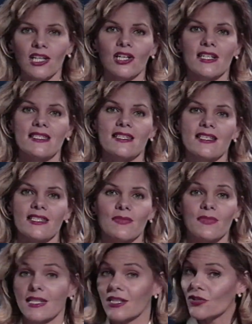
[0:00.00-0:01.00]
a look at
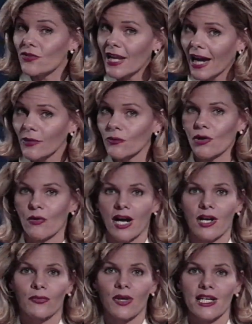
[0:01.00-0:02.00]
systems that do not
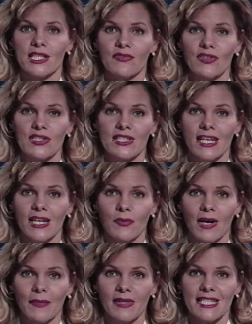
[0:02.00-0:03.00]
require rails for
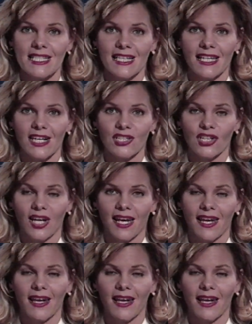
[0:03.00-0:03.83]
CD-ROM installation.